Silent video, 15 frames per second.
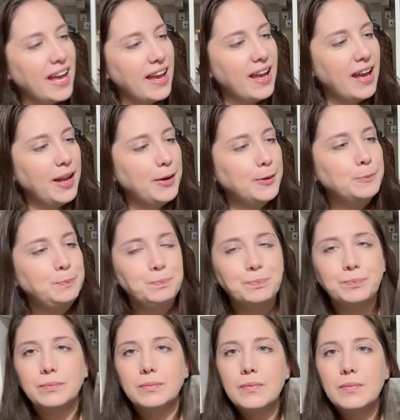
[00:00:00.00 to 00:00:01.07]
like, then
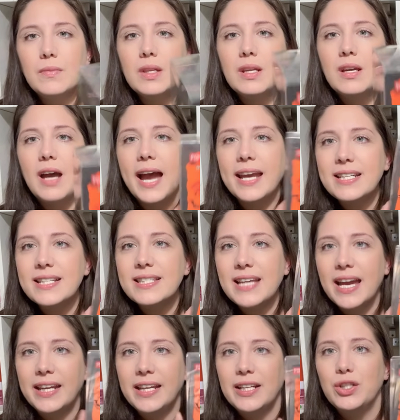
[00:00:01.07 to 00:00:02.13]
I
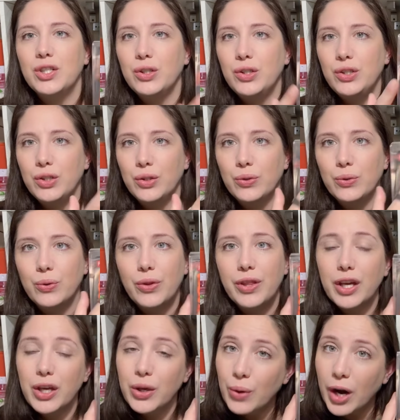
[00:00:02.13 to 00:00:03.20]
decided to do the
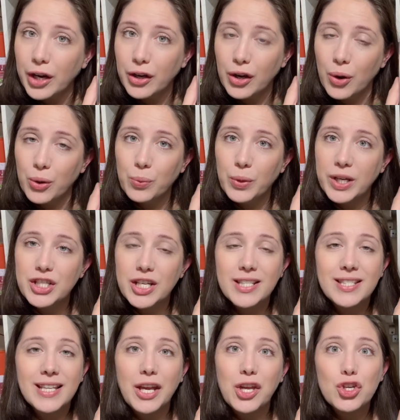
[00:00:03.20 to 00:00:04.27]
QR code, which
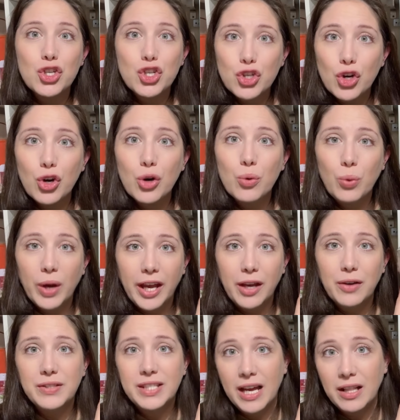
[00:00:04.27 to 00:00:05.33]
is like your sure way
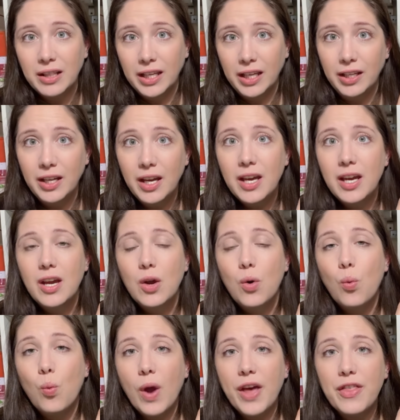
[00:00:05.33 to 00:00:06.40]
of telling
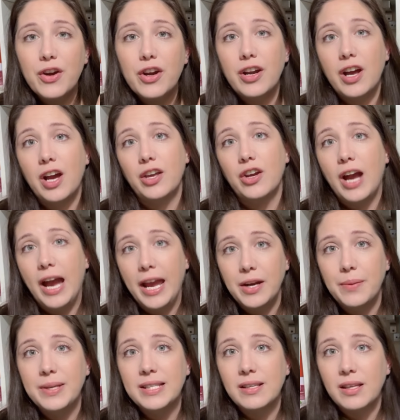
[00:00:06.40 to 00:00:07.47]
whether or not your
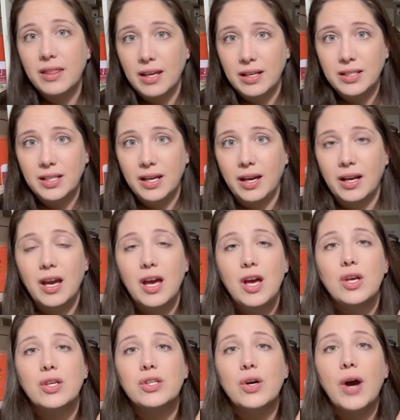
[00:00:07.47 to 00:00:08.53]
item is authentic.
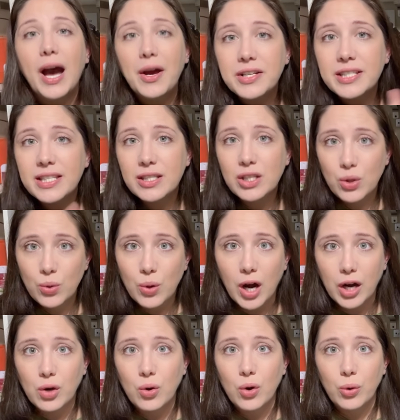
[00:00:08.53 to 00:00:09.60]
So how does this
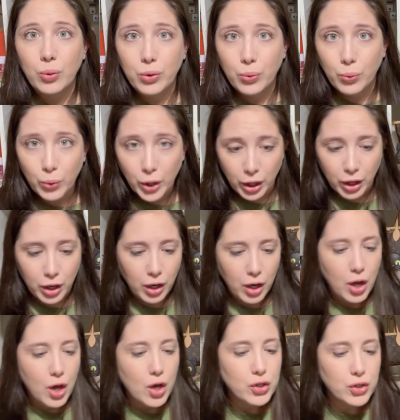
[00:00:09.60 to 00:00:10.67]
QR code work?
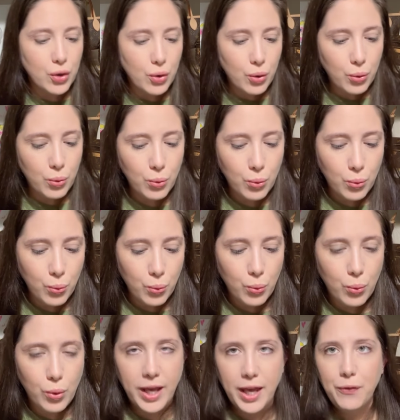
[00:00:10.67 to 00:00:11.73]
So
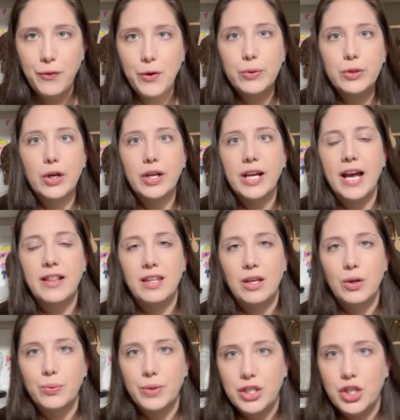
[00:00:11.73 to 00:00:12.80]
if you look at the
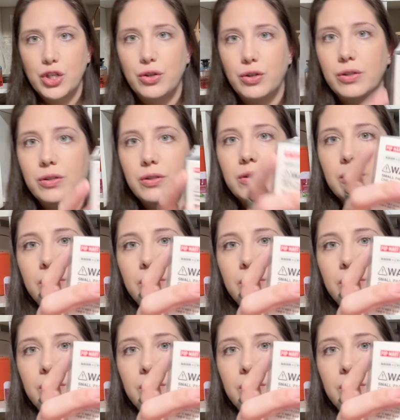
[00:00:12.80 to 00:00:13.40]
original,